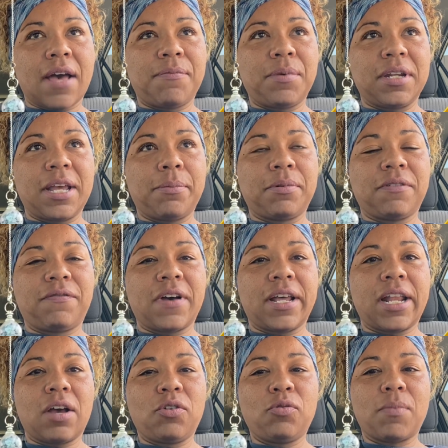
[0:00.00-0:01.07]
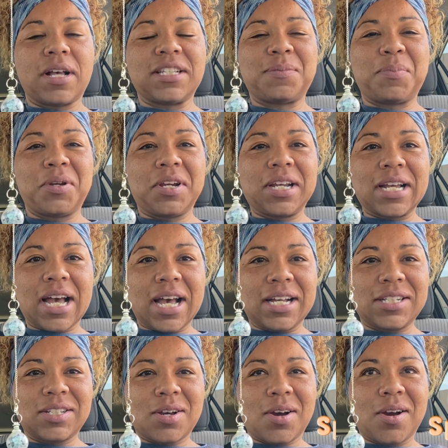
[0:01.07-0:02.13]
I've been able to find out who my spirit
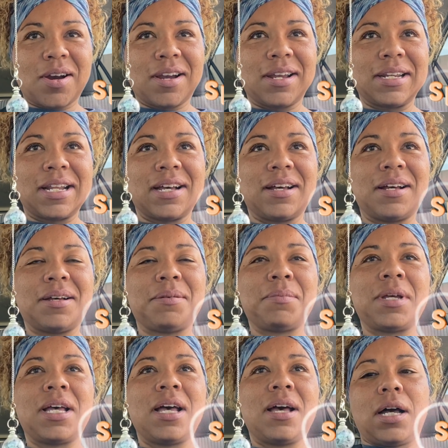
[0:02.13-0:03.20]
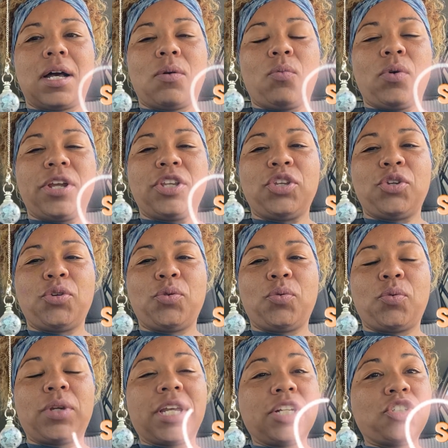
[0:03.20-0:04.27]
guides are. And when
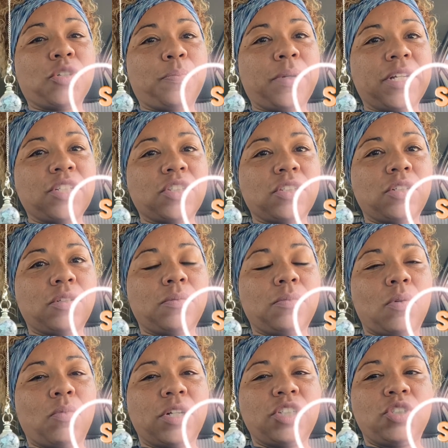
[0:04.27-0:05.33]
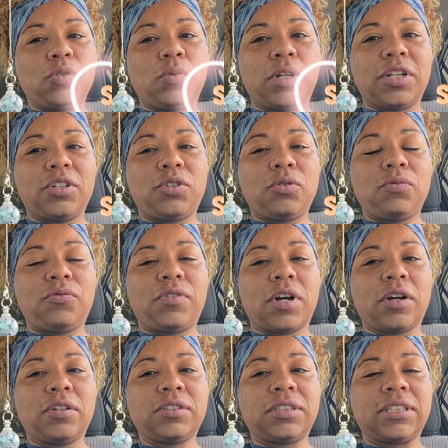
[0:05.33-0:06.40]
you get your pendulum, what you want to do
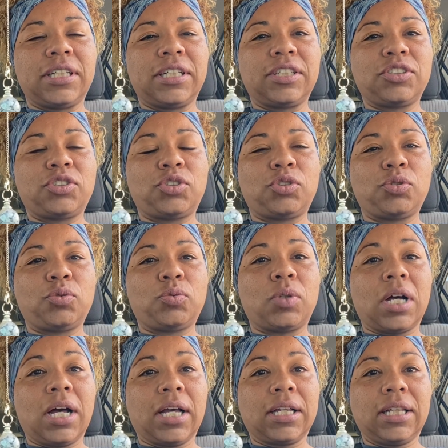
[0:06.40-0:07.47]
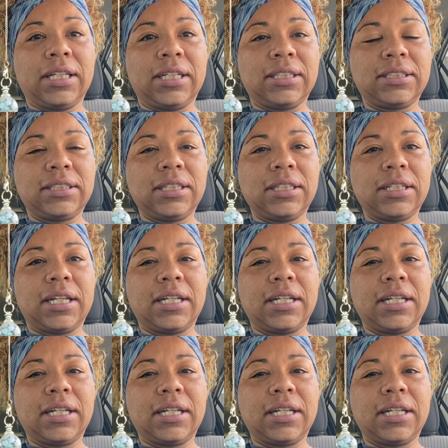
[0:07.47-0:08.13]
first is to cleanse it.